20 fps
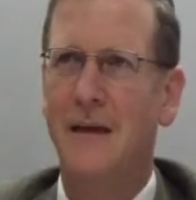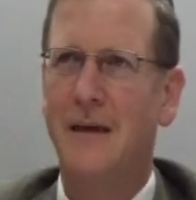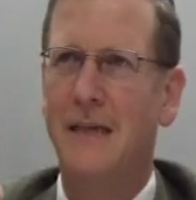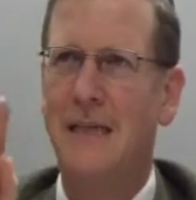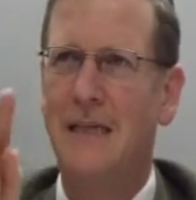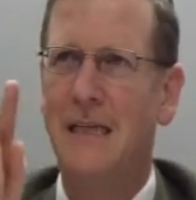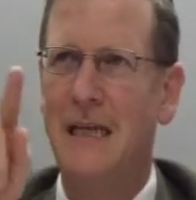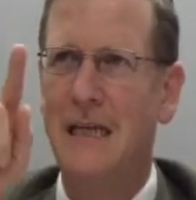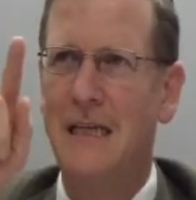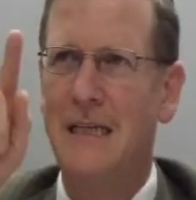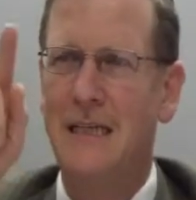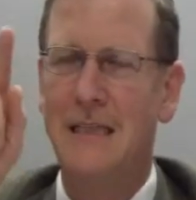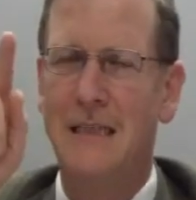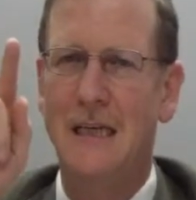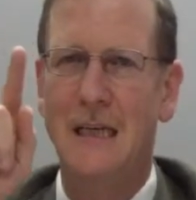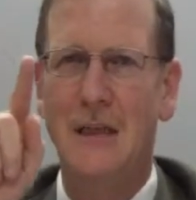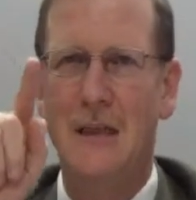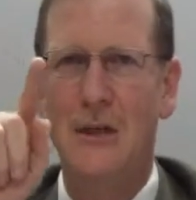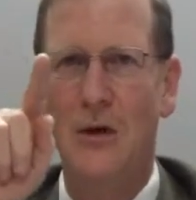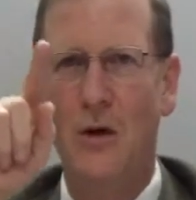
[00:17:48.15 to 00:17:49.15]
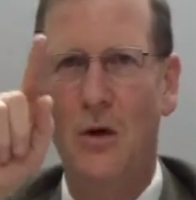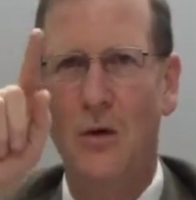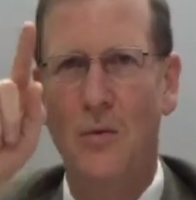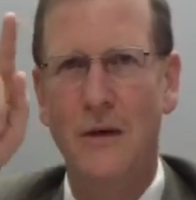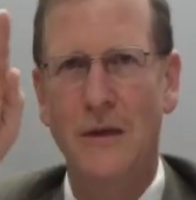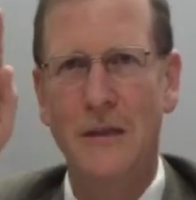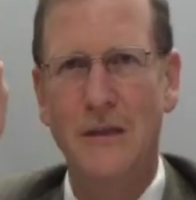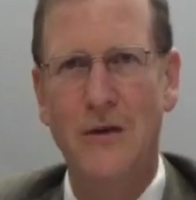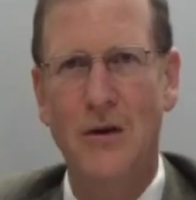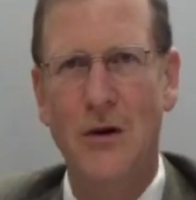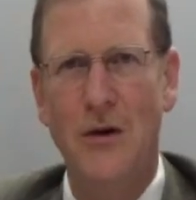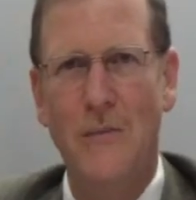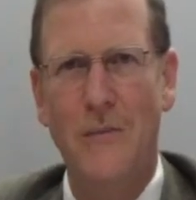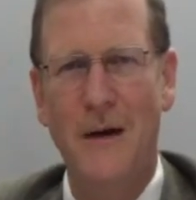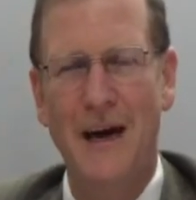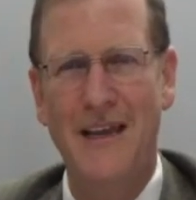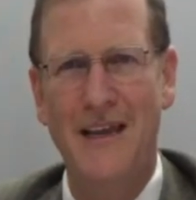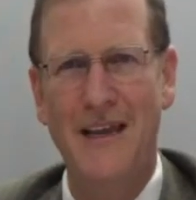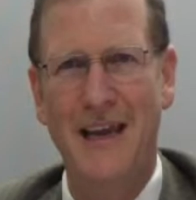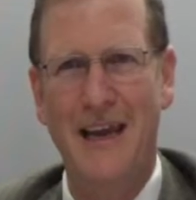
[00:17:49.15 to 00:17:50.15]
since it's always go
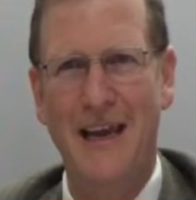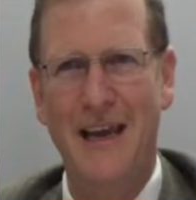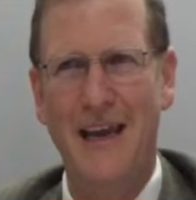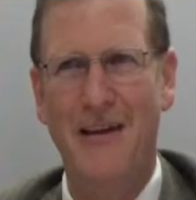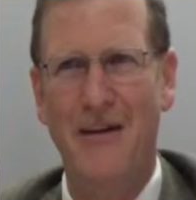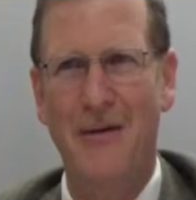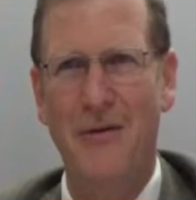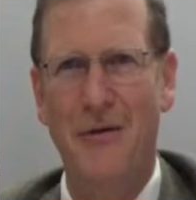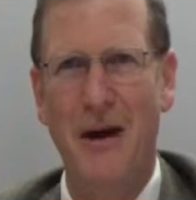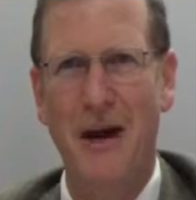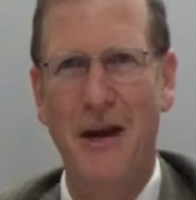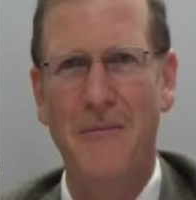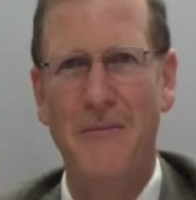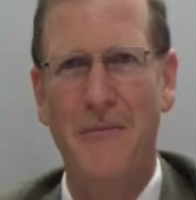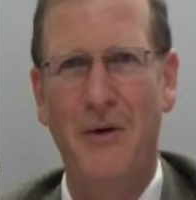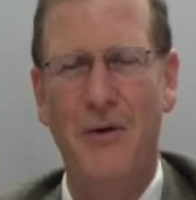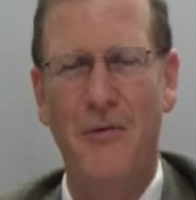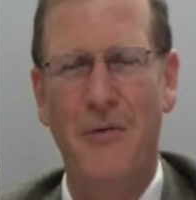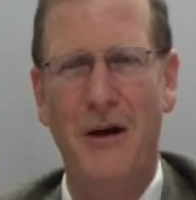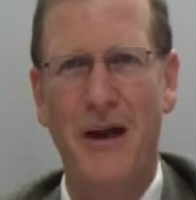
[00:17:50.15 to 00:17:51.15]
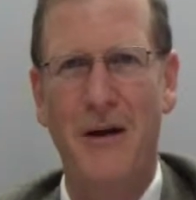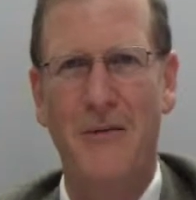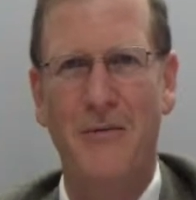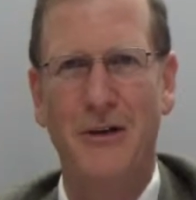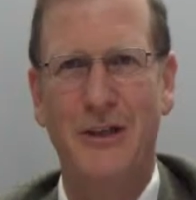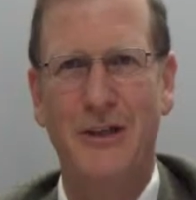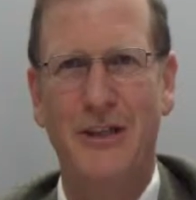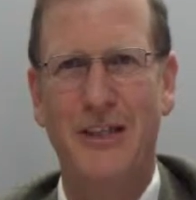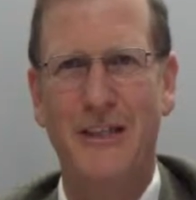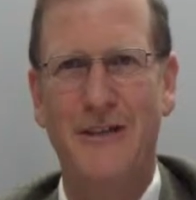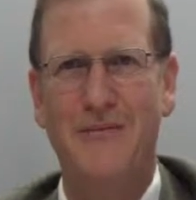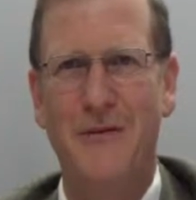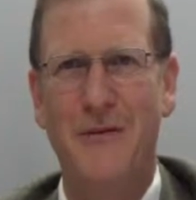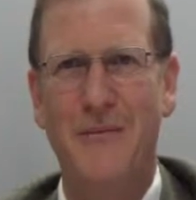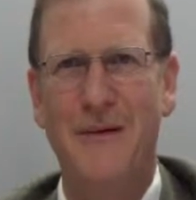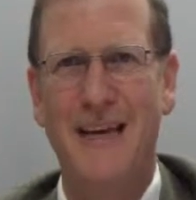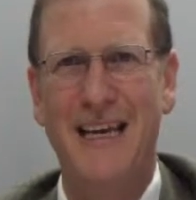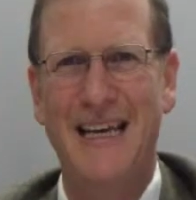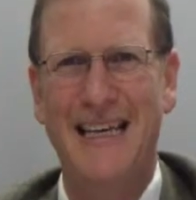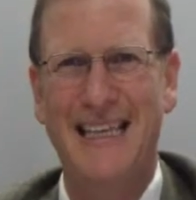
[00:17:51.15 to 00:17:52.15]
by the rainbow way, which is
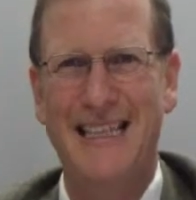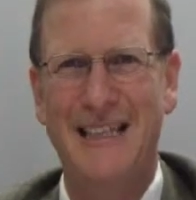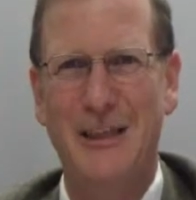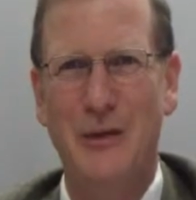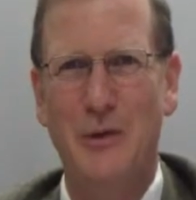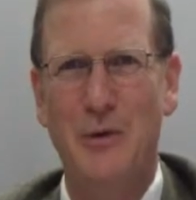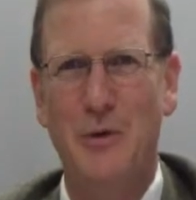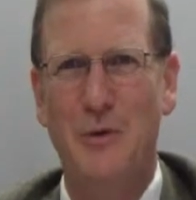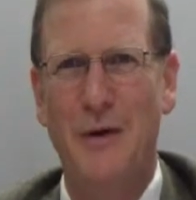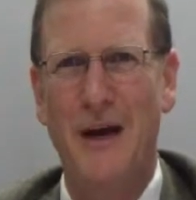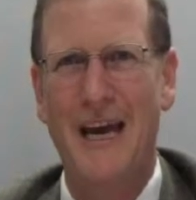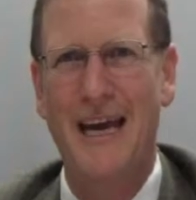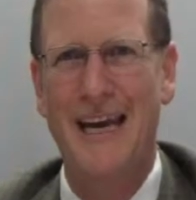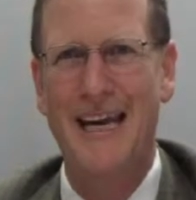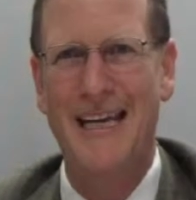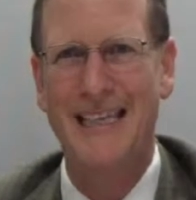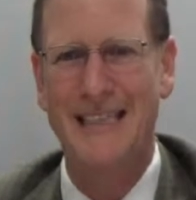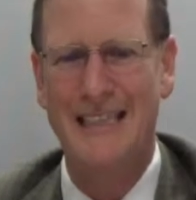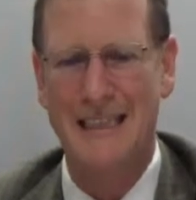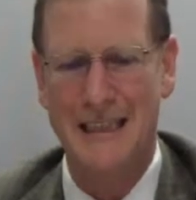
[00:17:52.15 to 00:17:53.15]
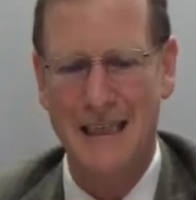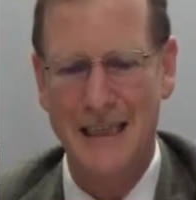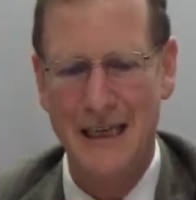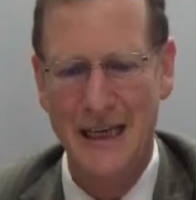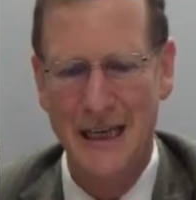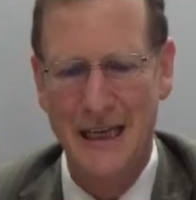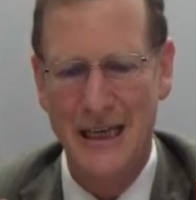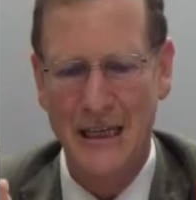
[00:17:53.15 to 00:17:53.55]
from east to west,